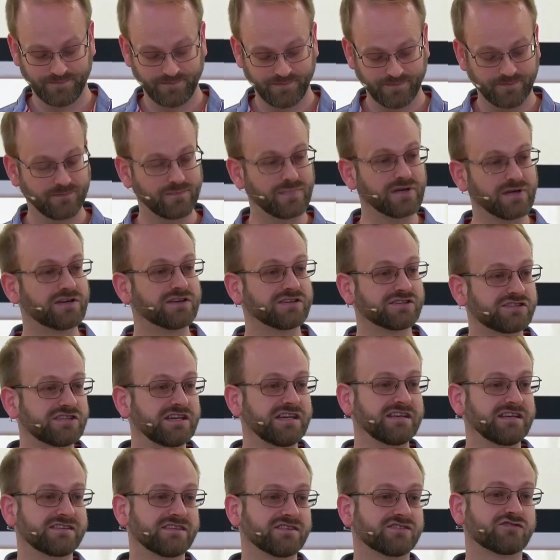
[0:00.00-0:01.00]
Because
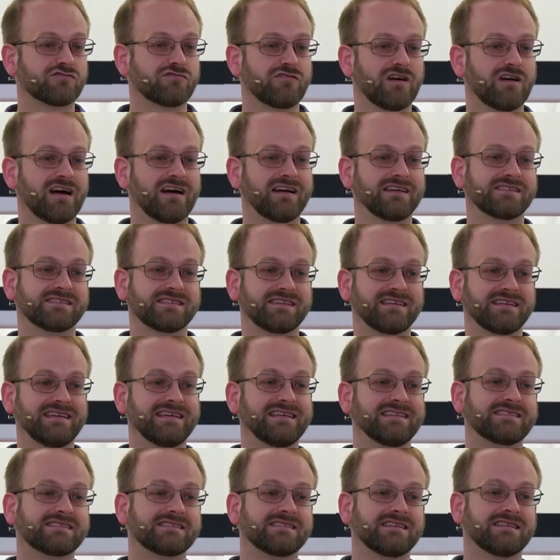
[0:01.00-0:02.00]
Jesus Christ
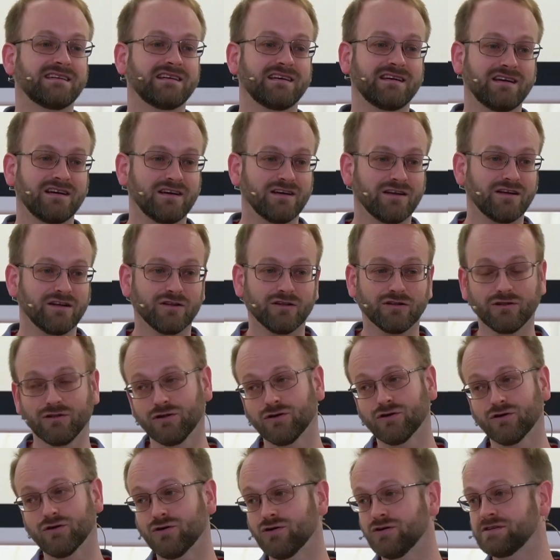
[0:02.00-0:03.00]
is
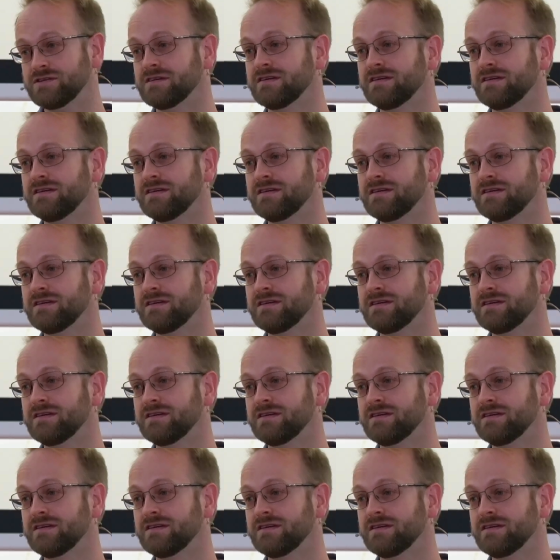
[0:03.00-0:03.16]
Lord.